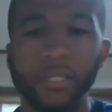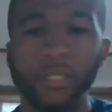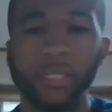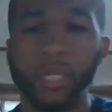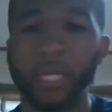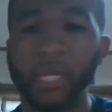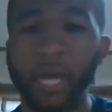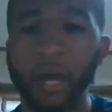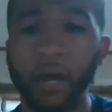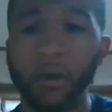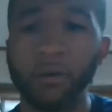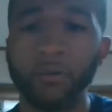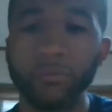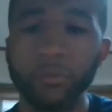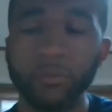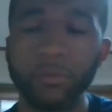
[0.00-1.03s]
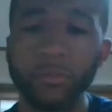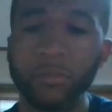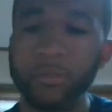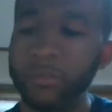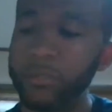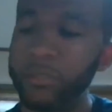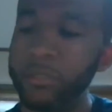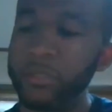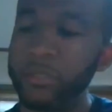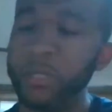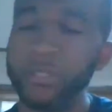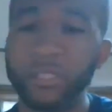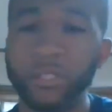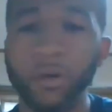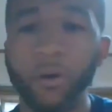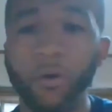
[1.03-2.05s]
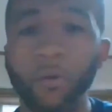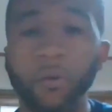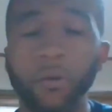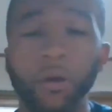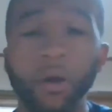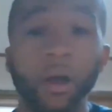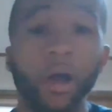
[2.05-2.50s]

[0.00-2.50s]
Check it out. So